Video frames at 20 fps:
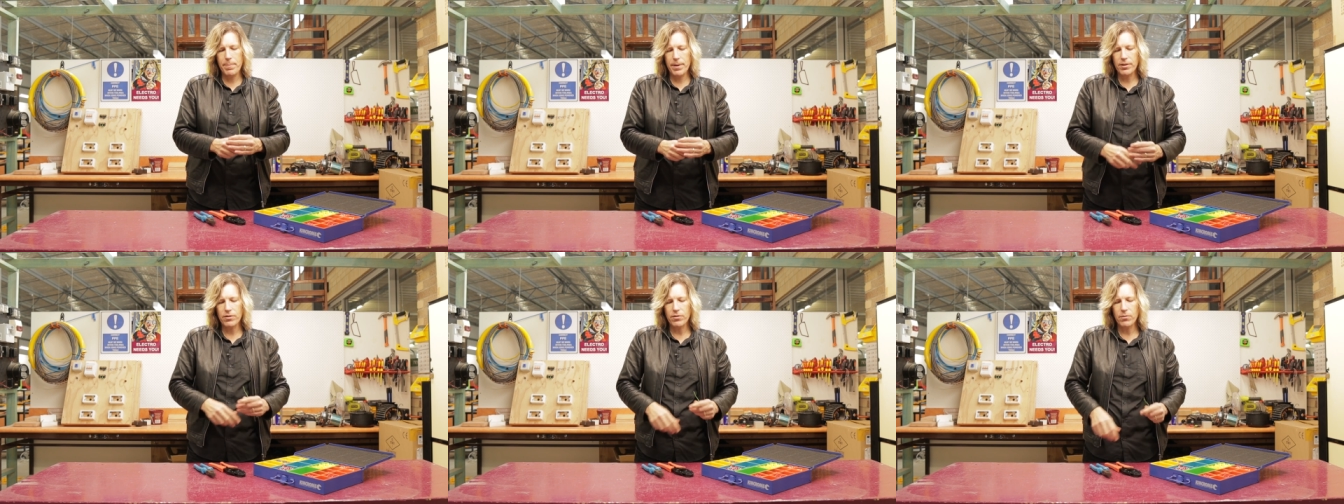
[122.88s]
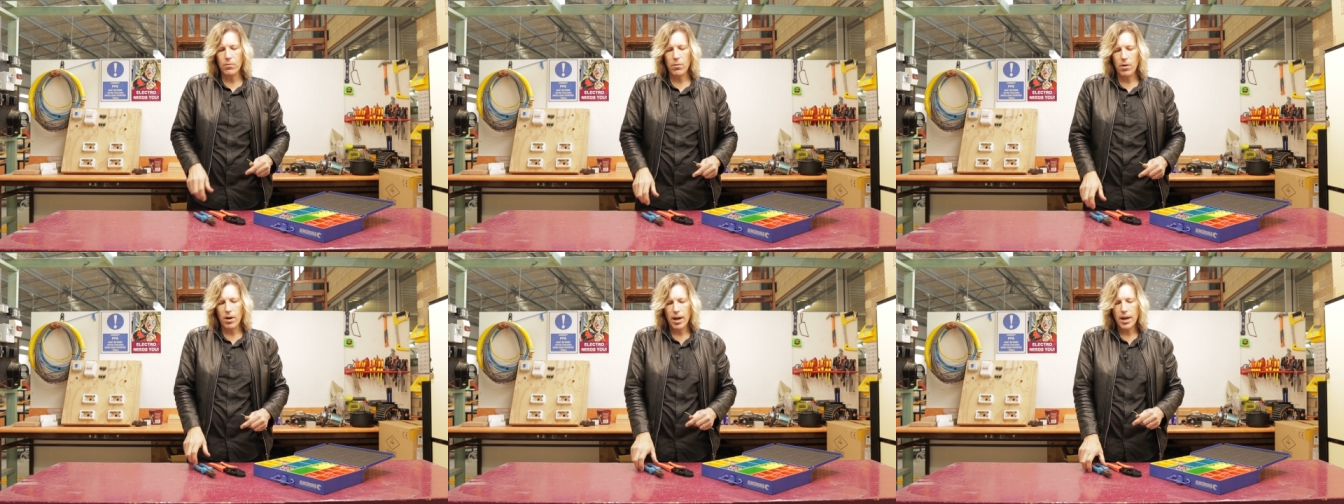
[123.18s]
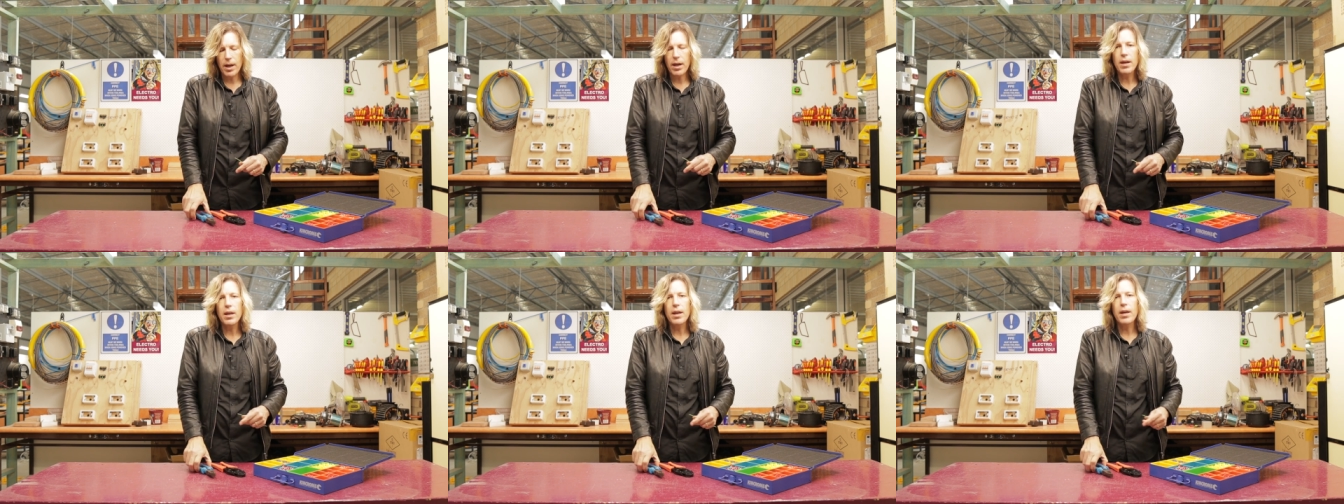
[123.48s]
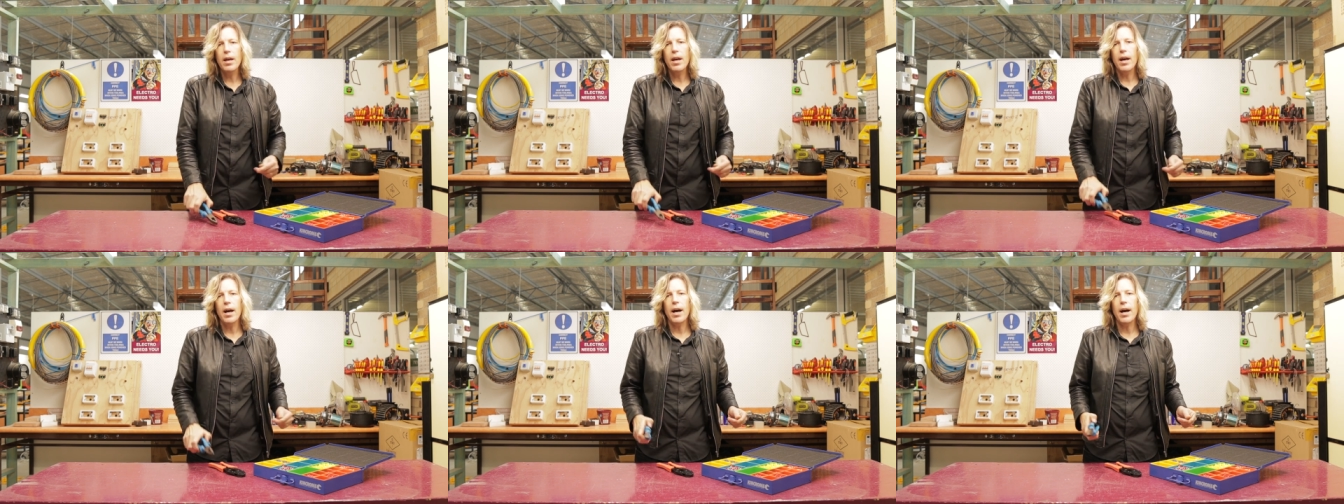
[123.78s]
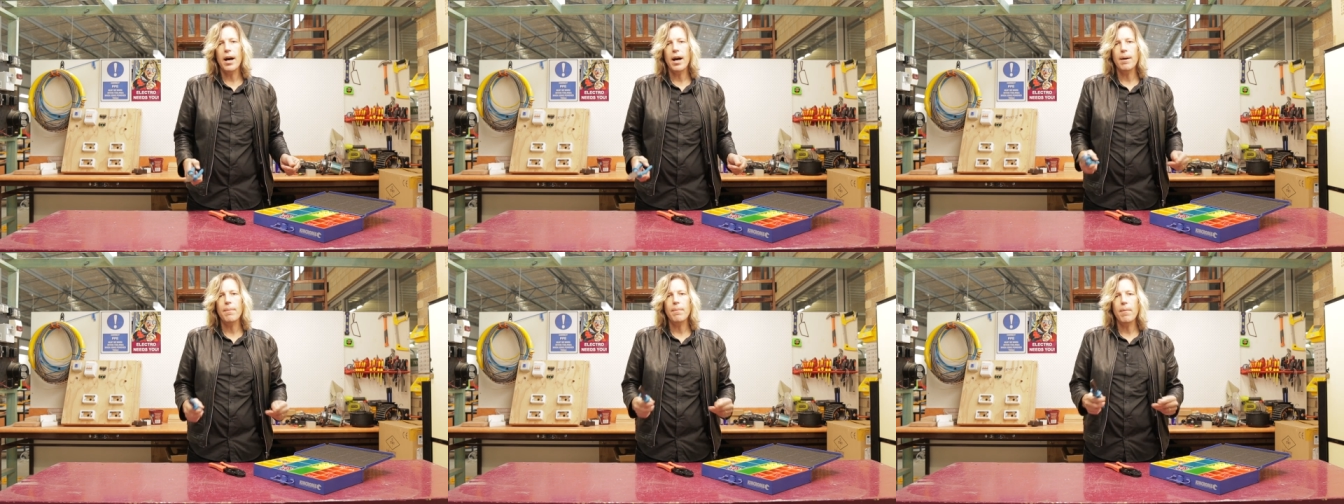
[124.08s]
piece of wire,
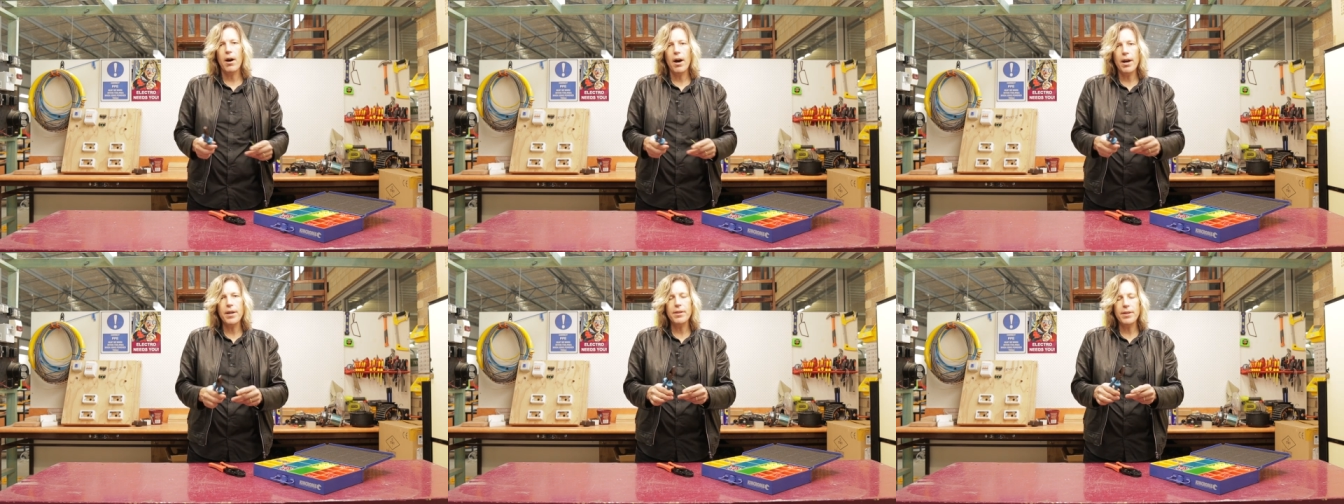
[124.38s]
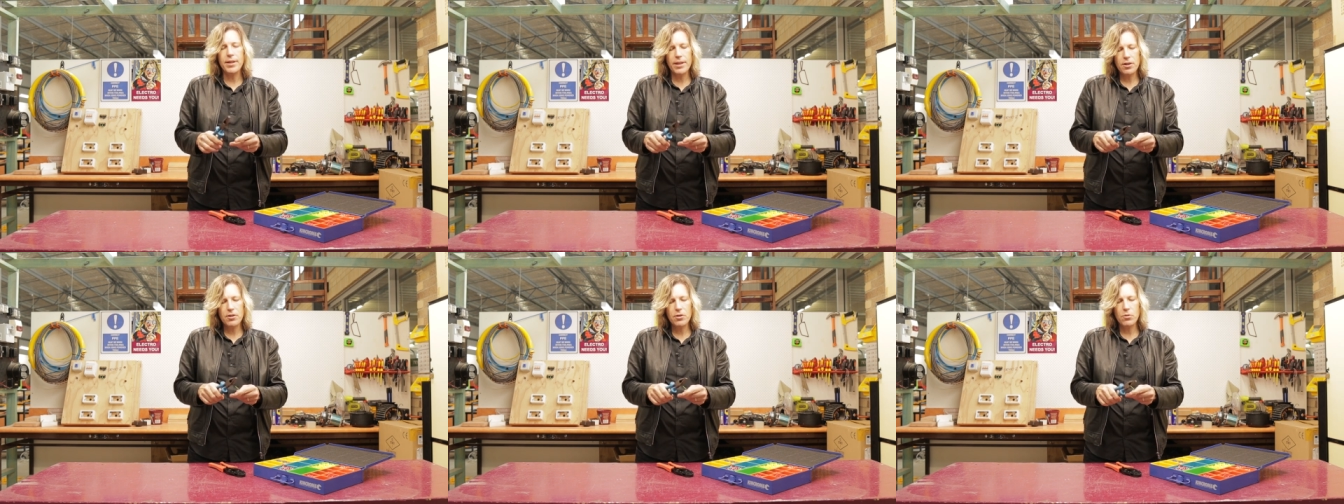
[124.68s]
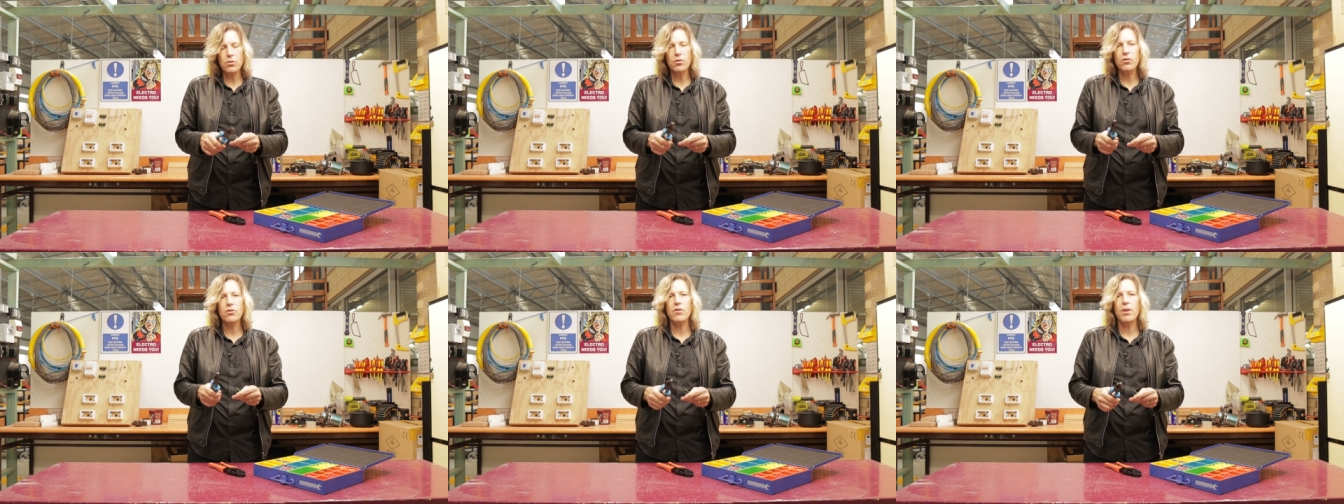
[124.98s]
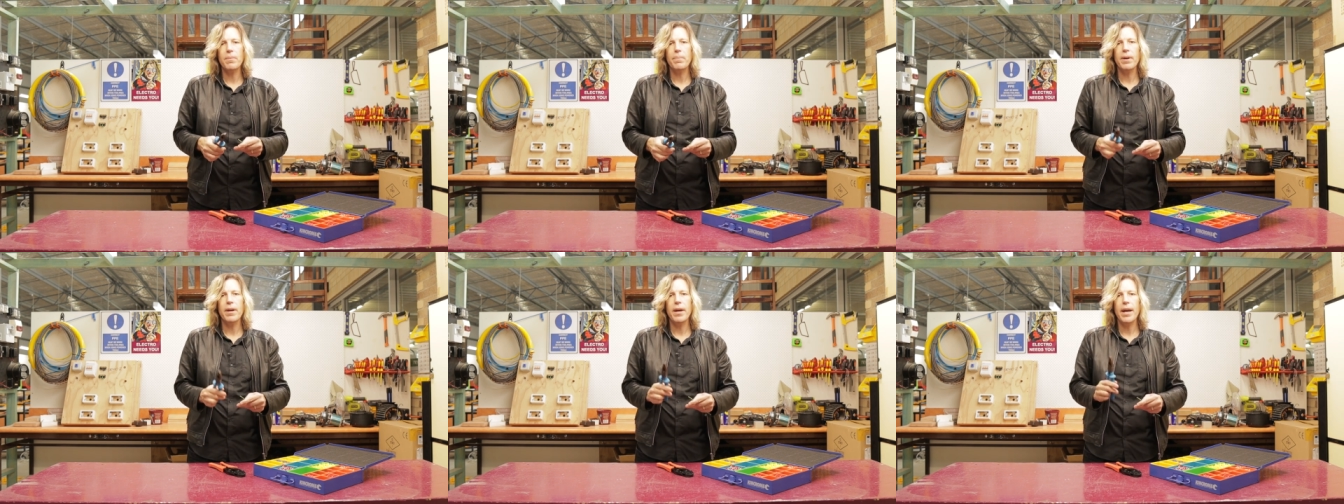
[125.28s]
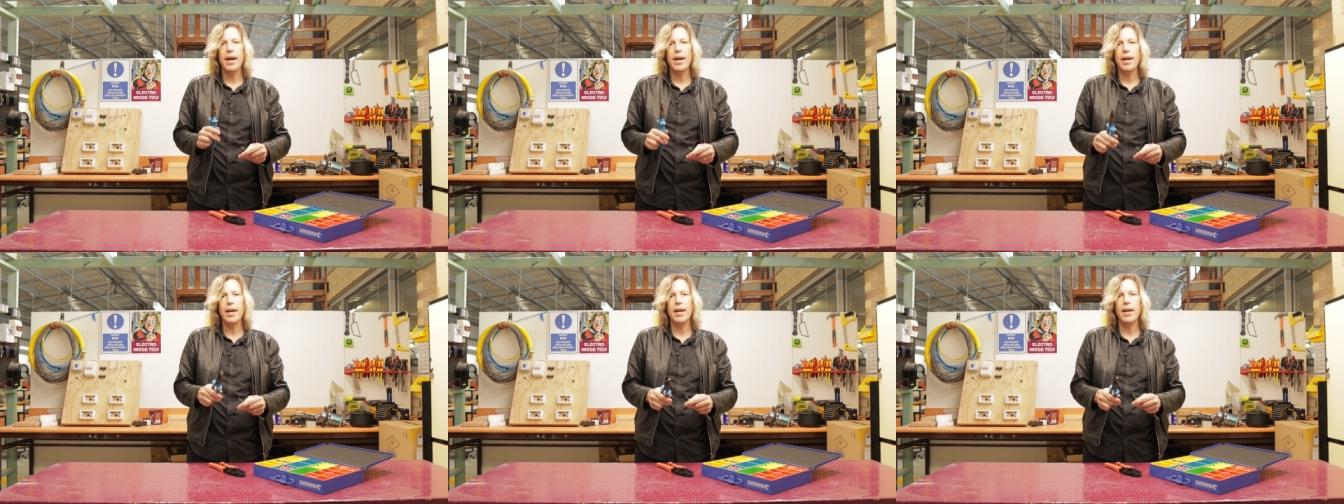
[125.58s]
um, I need to strip
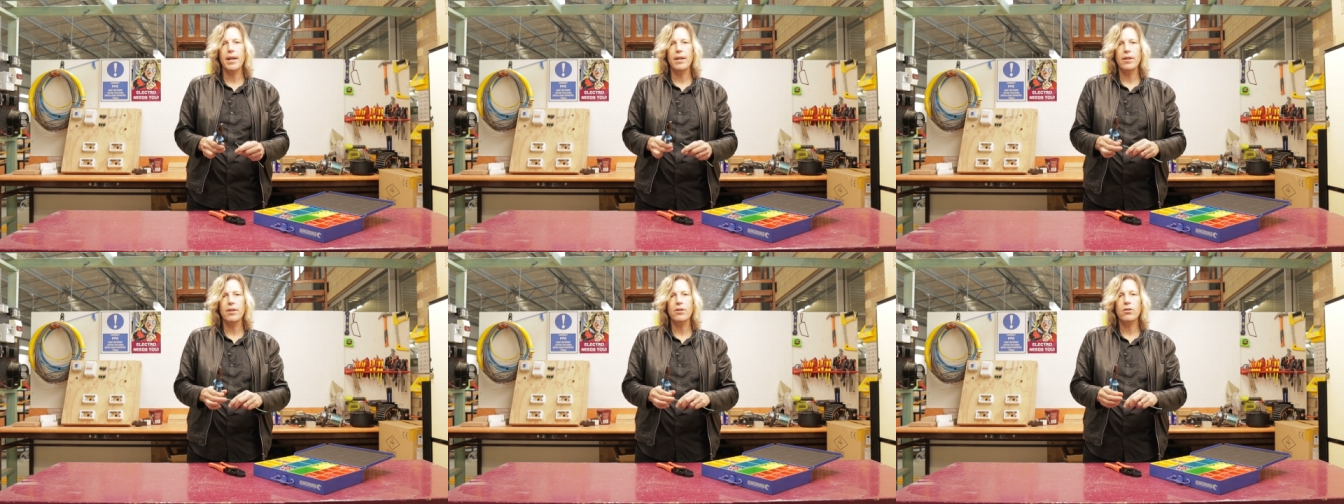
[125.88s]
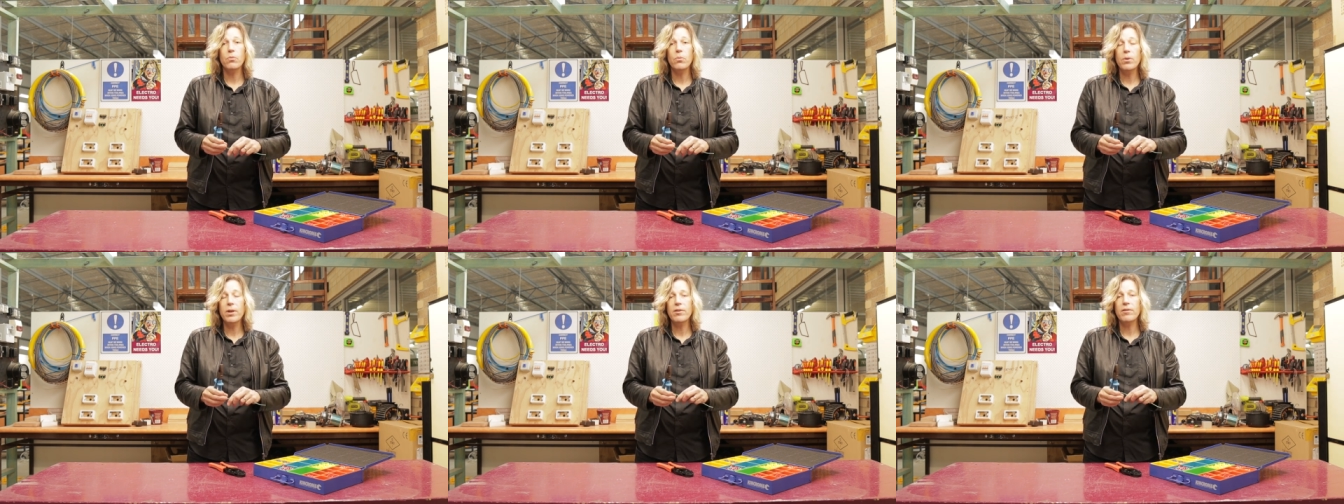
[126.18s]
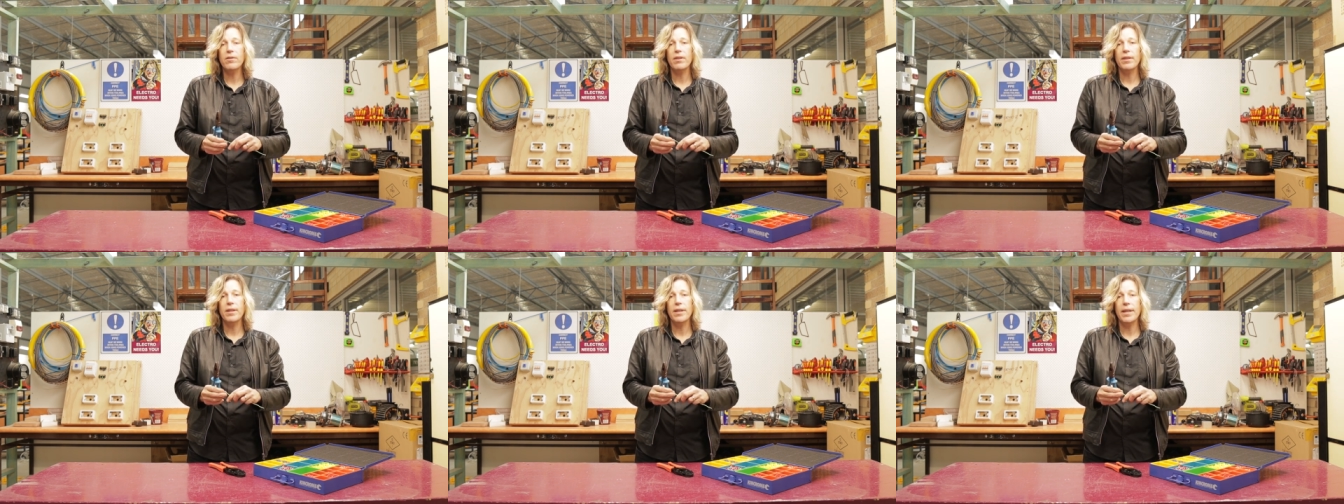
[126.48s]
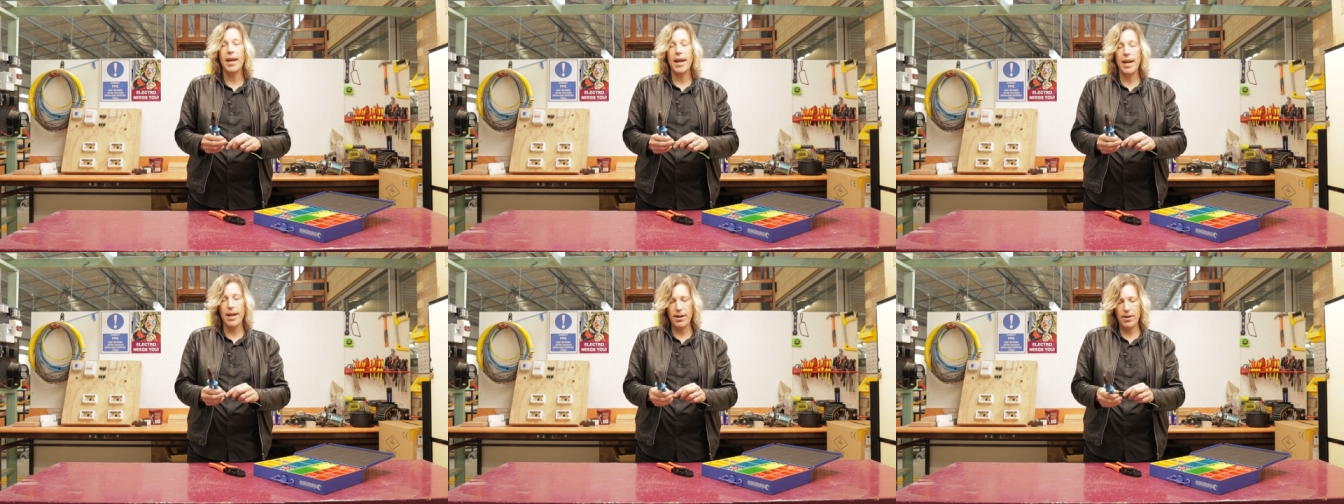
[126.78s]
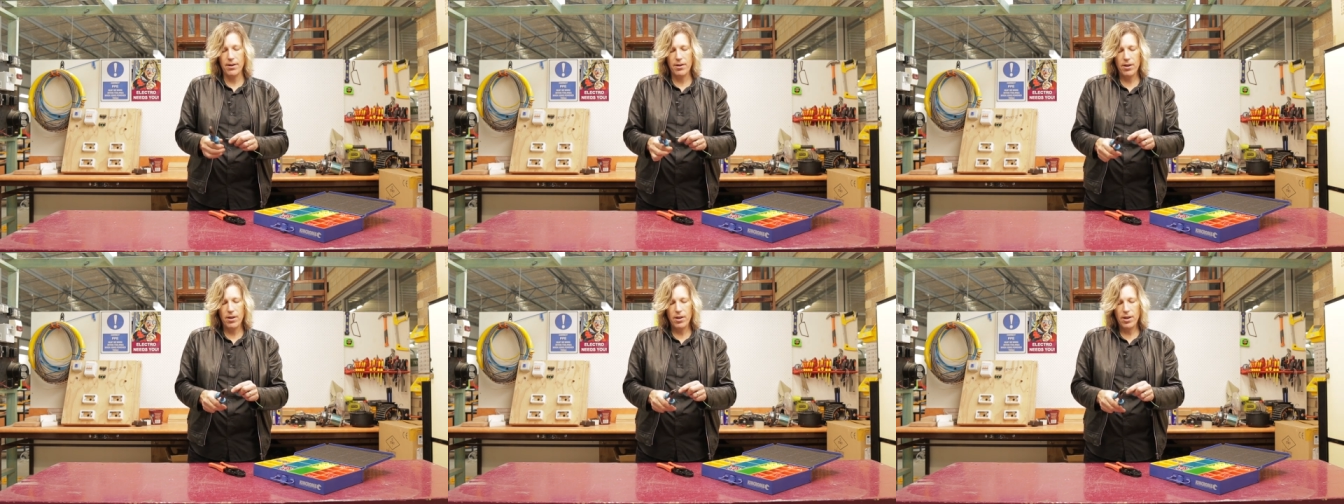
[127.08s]
and twist the
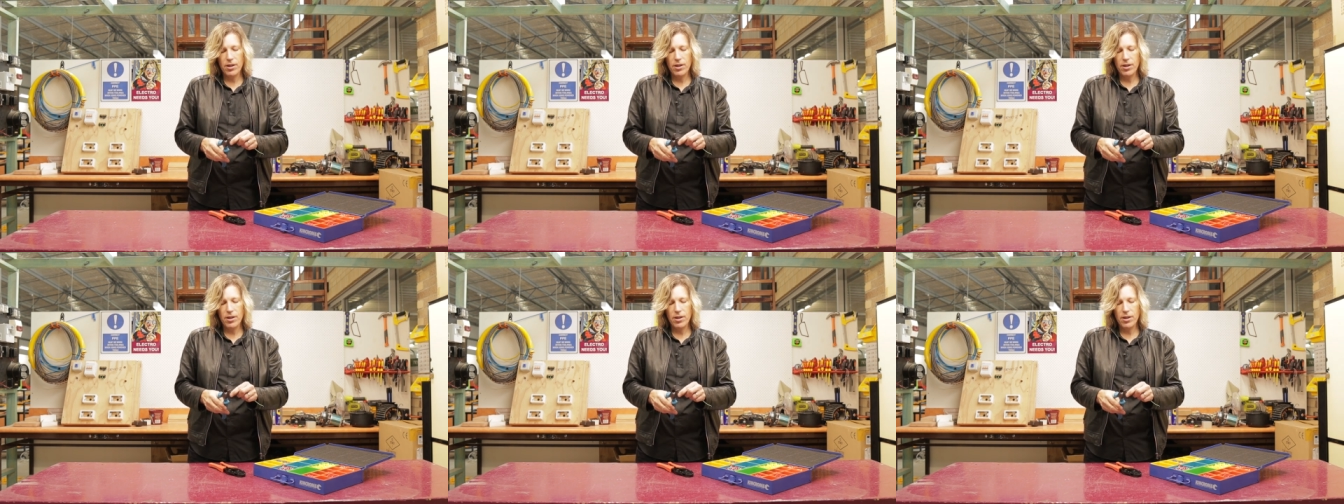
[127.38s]
end